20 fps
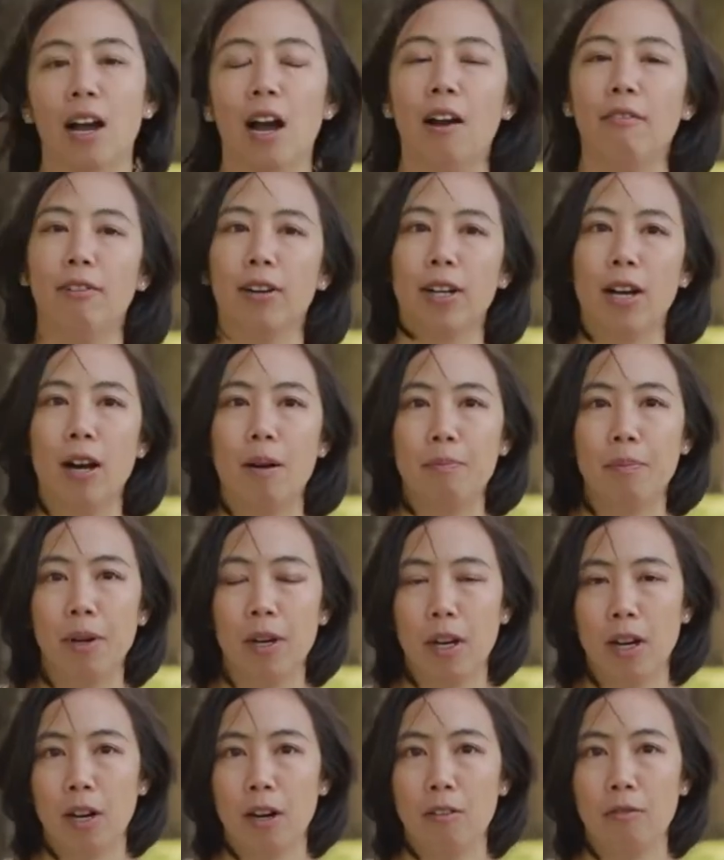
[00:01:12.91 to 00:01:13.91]
half a cup
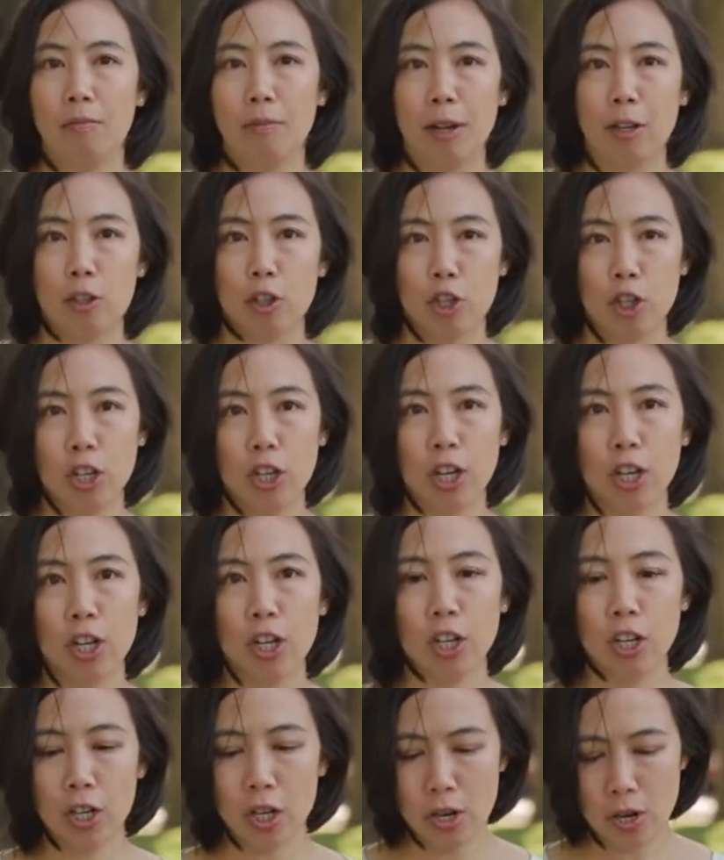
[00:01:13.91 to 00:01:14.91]
of brown
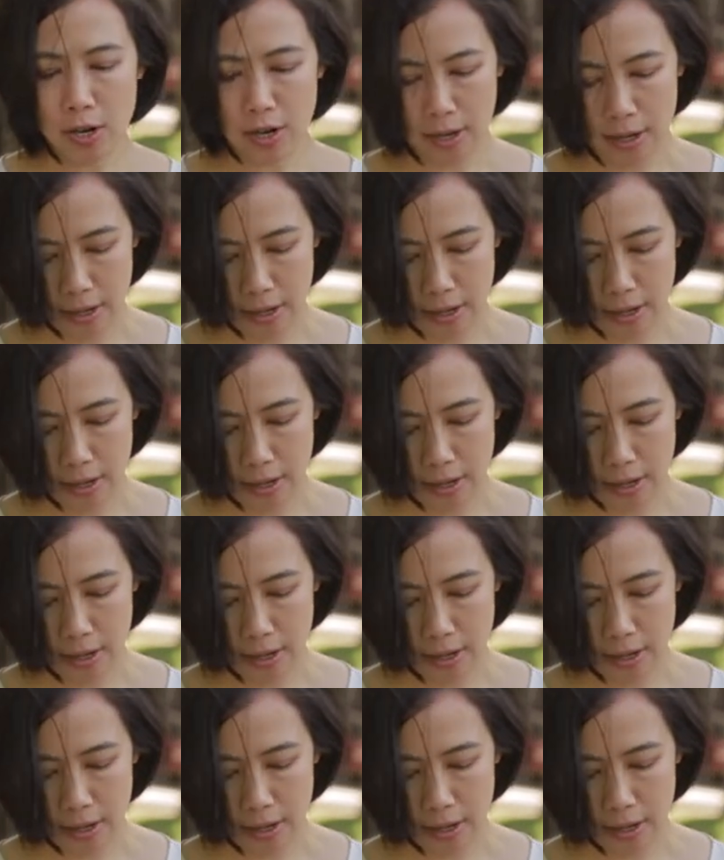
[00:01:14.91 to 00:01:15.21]
sugar.